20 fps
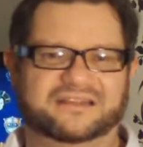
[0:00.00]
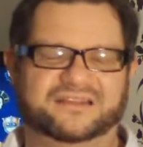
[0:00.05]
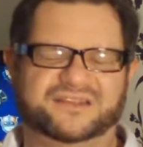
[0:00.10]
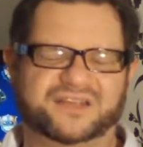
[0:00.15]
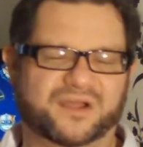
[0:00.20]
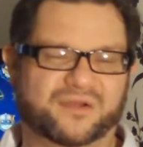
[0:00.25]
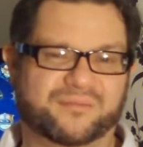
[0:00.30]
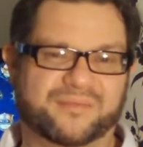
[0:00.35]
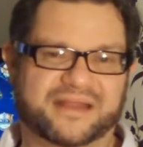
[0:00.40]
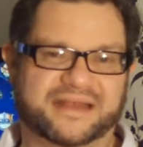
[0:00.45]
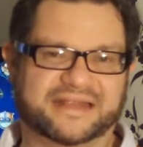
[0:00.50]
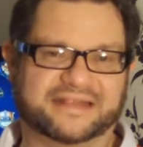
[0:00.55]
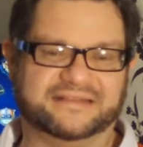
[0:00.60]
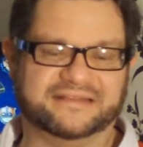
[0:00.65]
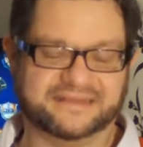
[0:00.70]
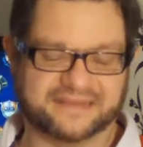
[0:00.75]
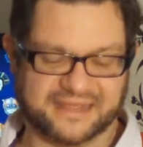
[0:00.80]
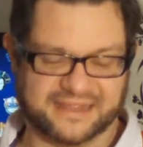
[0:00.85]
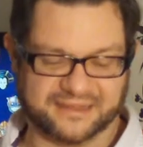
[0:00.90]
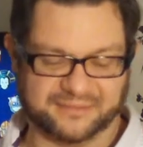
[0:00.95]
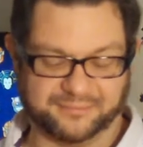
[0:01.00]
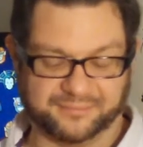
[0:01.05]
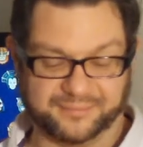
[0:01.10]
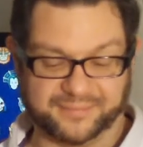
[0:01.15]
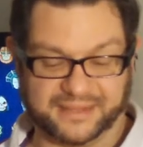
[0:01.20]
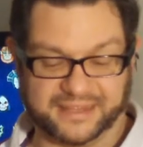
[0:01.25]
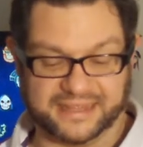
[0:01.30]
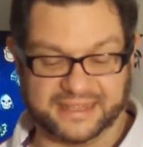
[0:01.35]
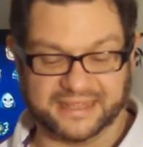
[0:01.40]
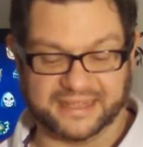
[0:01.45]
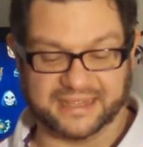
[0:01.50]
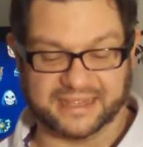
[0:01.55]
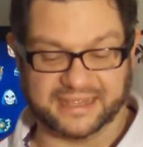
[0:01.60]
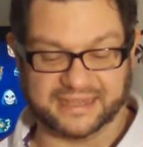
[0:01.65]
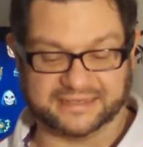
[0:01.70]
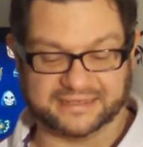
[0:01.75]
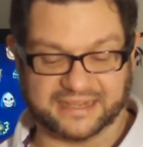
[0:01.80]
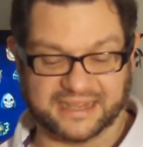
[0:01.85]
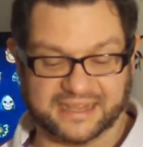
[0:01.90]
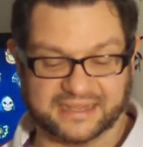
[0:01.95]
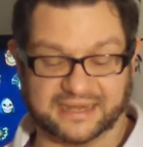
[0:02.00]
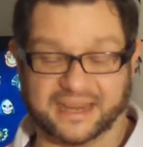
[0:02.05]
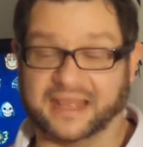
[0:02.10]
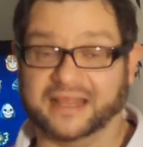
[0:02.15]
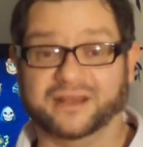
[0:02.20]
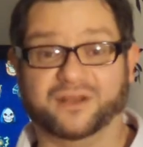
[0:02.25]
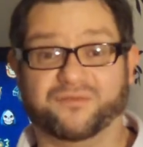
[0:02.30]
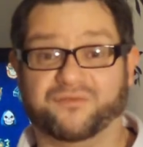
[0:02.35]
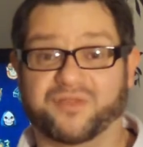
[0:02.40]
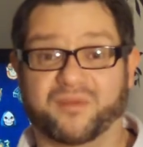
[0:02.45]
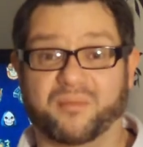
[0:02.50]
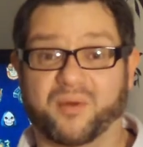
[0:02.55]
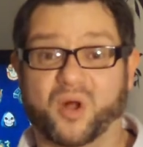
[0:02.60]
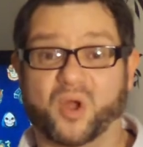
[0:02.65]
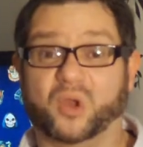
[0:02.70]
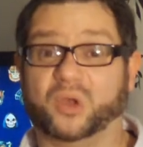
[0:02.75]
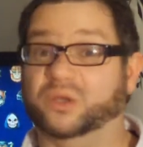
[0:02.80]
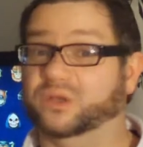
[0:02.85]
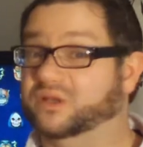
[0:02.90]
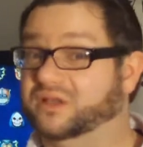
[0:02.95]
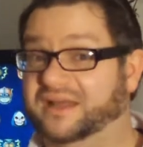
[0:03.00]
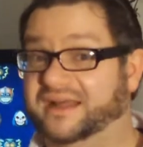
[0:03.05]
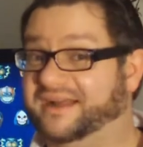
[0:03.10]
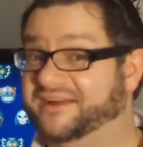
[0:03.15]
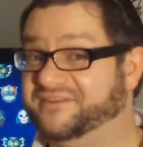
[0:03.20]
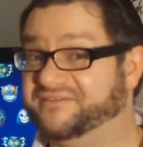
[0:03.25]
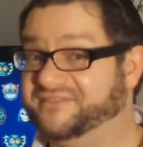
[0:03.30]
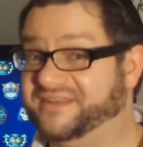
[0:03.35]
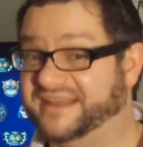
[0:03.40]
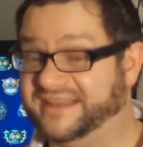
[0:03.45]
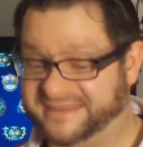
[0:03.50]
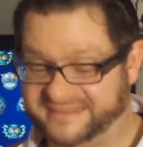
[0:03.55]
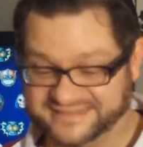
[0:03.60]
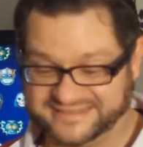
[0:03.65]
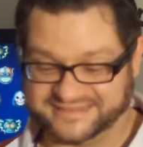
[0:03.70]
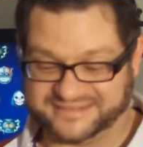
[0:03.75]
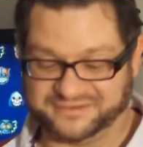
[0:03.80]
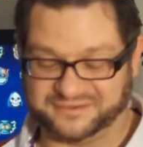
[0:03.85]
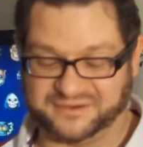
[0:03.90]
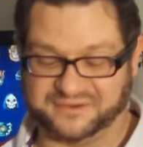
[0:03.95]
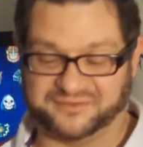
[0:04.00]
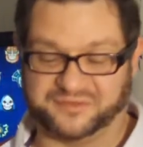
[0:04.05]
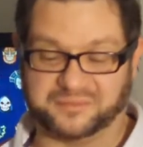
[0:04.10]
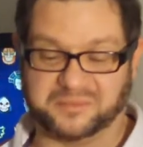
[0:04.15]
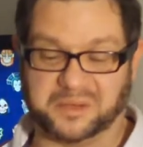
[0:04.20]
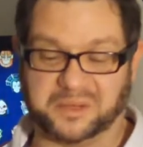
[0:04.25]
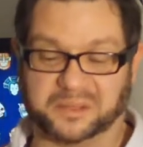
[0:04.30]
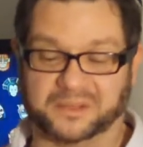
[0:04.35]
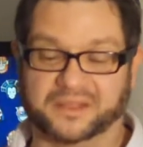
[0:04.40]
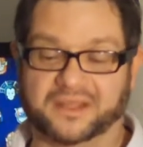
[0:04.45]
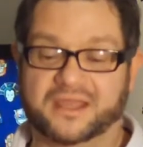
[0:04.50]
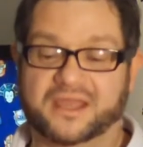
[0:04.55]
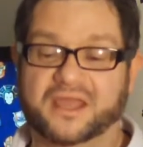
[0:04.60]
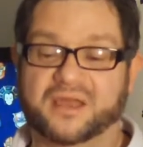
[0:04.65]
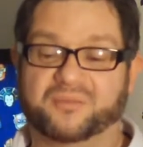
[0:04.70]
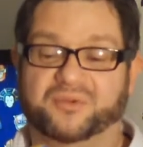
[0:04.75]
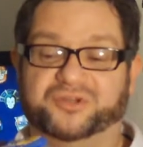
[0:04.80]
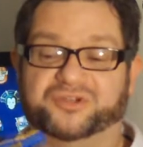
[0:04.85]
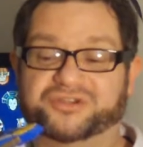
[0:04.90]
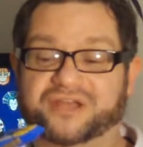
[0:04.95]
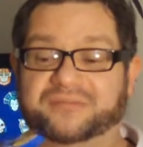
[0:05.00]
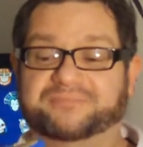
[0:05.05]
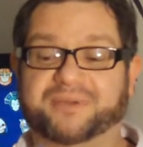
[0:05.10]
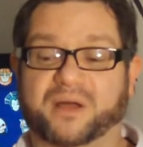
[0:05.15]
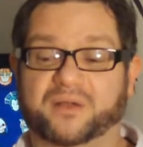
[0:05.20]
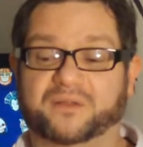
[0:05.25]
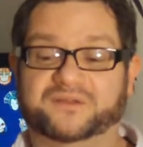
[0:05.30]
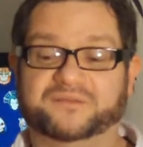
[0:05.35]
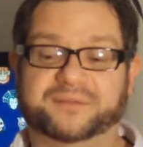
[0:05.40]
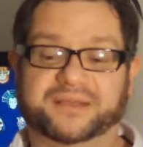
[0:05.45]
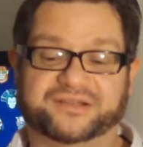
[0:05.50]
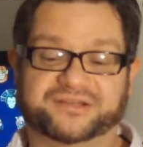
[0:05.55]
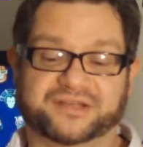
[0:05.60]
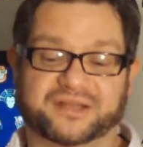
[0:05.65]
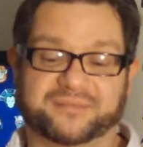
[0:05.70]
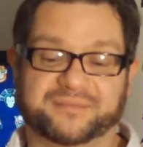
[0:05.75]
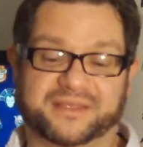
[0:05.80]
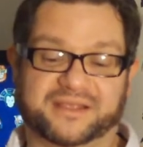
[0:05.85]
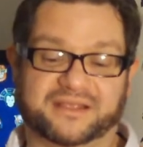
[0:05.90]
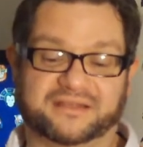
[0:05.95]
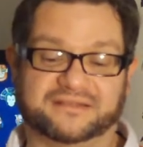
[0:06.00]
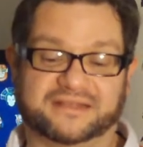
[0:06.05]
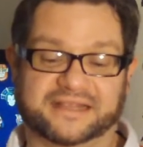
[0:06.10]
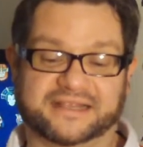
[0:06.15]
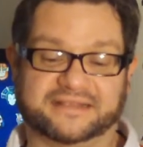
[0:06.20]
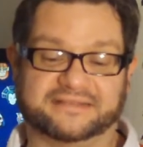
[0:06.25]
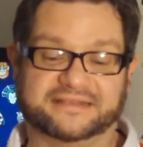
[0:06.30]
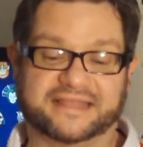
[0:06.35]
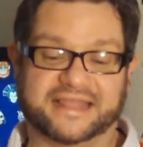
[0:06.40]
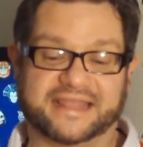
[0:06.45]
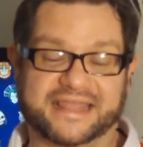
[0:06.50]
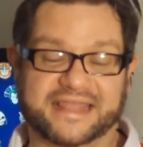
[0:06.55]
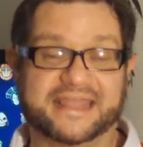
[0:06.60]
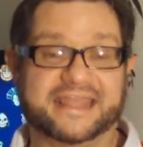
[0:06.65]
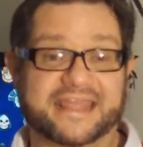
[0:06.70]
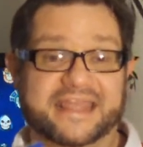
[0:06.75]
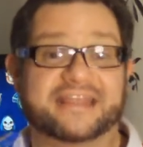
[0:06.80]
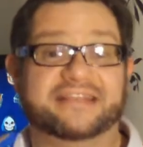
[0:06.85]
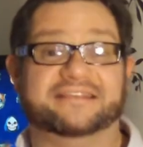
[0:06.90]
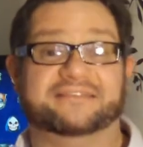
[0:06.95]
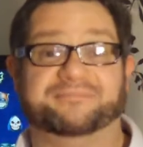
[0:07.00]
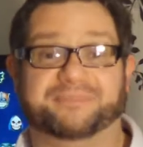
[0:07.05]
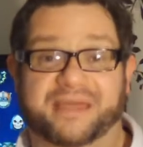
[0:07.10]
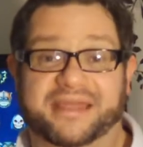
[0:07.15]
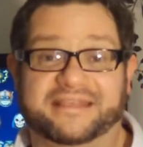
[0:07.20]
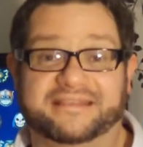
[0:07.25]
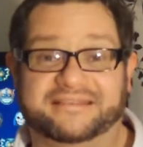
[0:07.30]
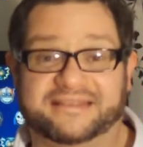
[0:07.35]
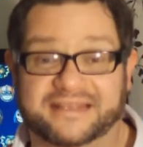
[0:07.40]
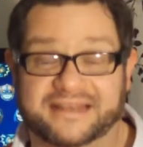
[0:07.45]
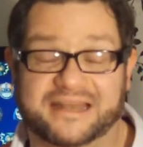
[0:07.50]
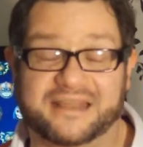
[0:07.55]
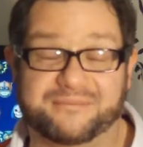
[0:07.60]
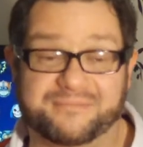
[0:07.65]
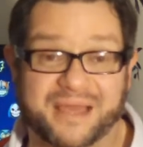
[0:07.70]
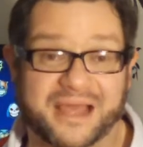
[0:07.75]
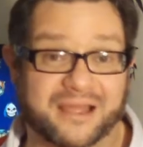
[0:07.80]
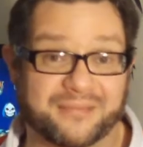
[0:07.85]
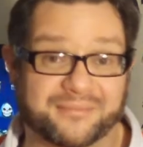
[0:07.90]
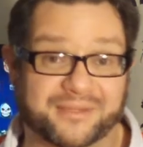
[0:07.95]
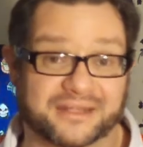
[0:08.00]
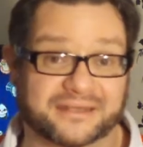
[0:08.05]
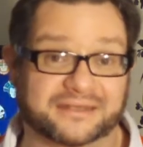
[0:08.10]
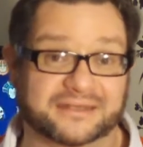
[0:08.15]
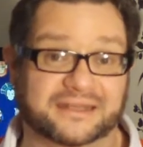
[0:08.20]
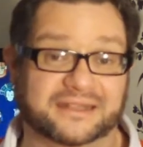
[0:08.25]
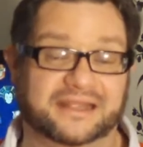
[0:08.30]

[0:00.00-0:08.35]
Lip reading: to name. And I love them all. I really do love them all. But Treadbolt especially, because like I say, he is basically Batman.